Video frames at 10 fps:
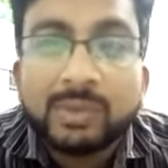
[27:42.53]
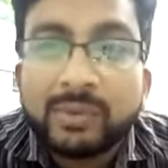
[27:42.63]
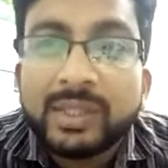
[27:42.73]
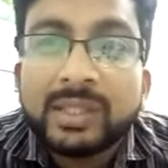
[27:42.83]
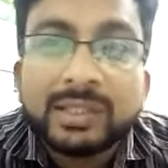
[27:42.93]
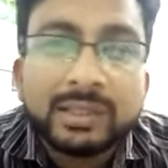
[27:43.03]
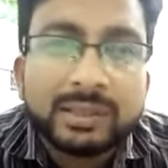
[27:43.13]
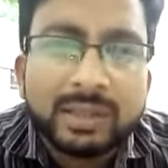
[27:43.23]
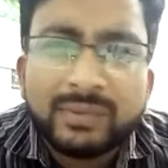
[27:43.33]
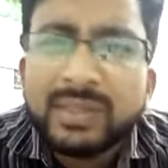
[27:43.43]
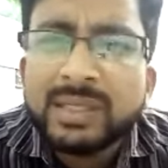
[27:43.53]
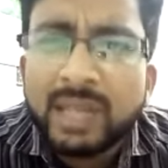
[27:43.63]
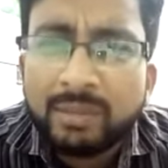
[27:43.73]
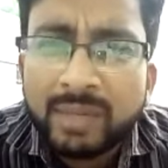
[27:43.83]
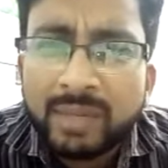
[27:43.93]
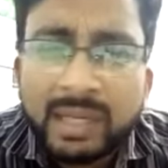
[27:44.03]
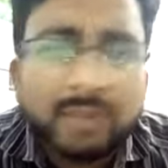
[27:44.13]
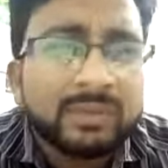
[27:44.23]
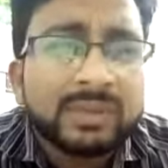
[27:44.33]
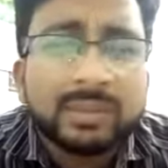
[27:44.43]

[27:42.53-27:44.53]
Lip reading: So whether if she's unmarried or